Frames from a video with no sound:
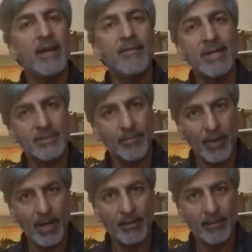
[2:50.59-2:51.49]
And that's a
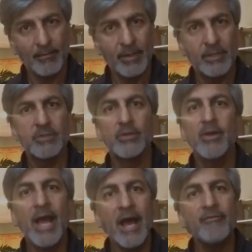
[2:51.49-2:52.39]
problem. So
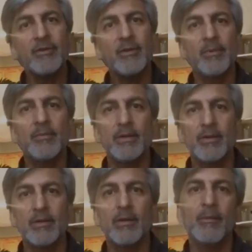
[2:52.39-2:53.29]
you have to implement
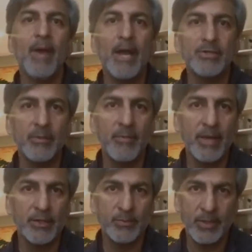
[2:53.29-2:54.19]
compassionate
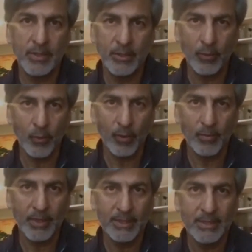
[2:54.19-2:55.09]
management into your
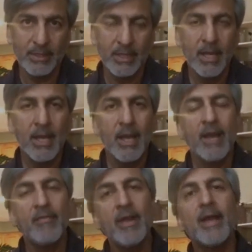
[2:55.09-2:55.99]
workplace.
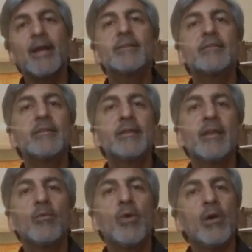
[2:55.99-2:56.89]
And then I got to
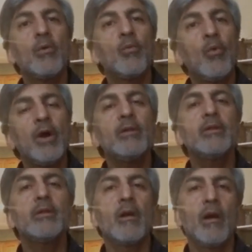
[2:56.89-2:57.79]
thinking, well,
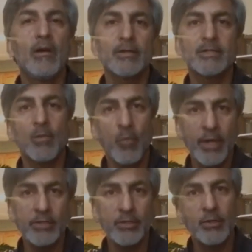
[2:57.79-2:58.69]
what are some
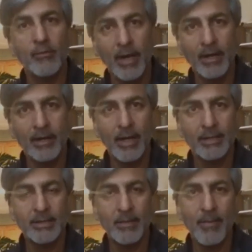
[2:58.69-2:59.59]
ways you can
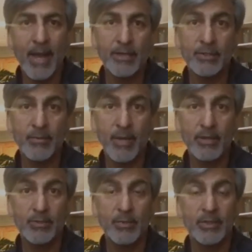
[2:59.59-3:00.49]
recognize compassionate
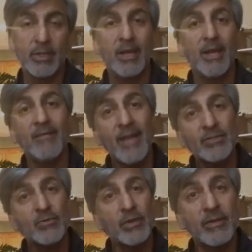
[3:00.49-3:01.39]
management? And
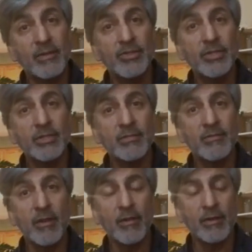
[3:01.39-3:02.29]
that's the gist
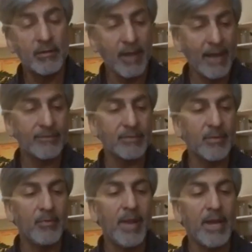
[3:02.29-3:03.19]
of the article, Have Some
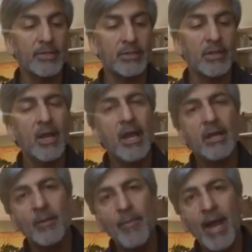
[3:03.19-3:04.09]
Compassion.
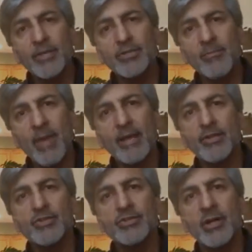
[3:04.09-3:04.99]
Compassionate
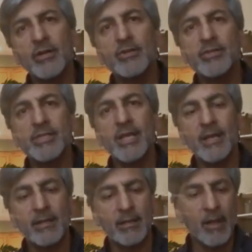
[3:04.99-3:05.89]
managers
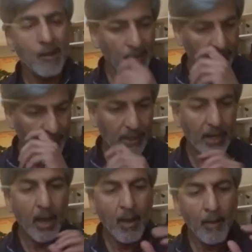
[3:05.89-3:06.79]
understand
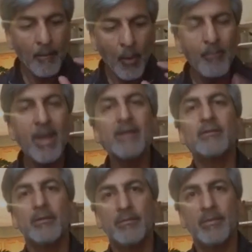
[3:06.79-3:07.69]
the
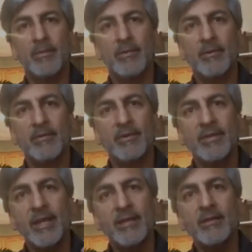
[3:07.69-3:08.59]
momentum
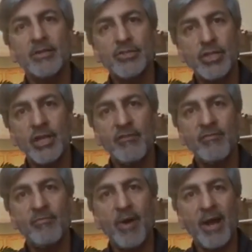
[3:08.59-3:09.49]
that they can
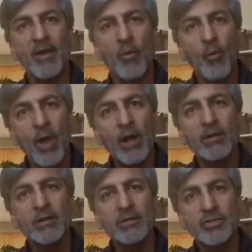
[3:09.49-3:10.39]
achieve by a
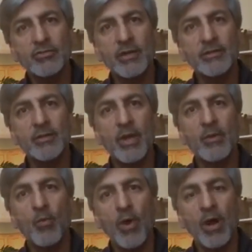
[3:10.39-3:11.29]
well-constructed
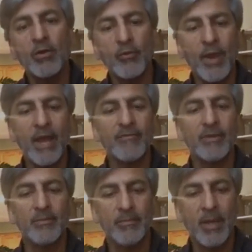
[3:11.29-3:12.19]
and
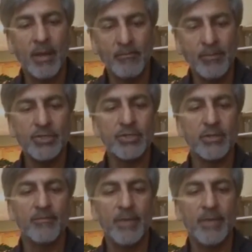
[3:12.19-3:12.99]
well-crafted mission.